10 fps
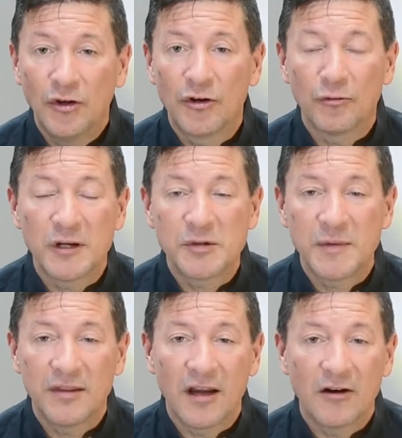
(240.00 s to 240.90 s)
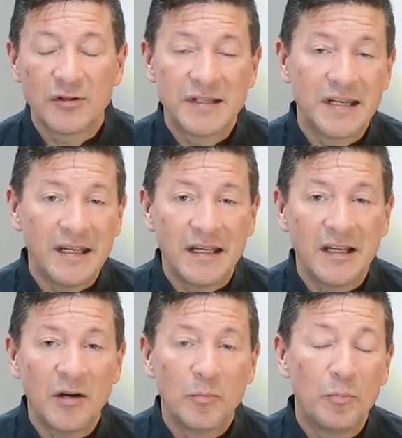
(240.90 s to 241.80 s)
You can reach me there,
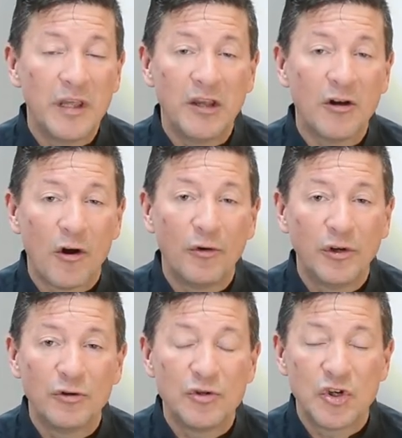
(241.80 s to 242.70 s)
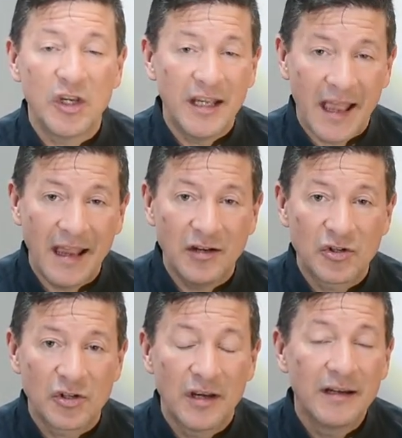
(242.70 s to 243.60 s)

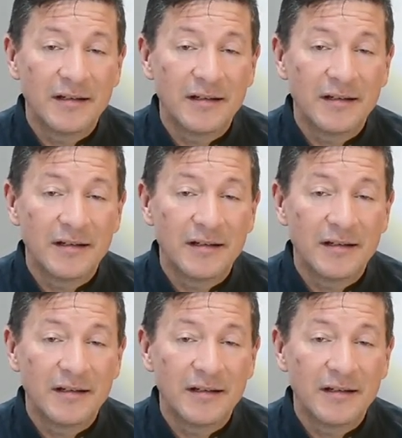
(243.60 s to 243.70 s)
T-B-O-U-G-H,